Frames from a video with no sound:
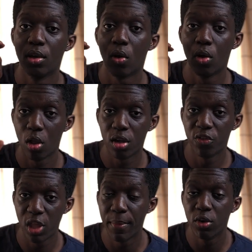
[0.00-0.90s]
a lot
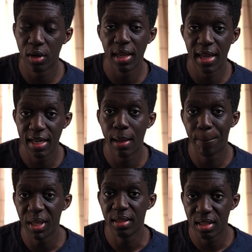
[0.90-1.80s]
of them are going to end
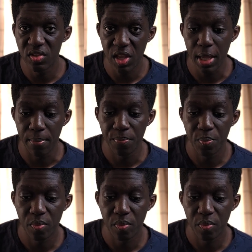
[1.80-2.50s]
up being the same.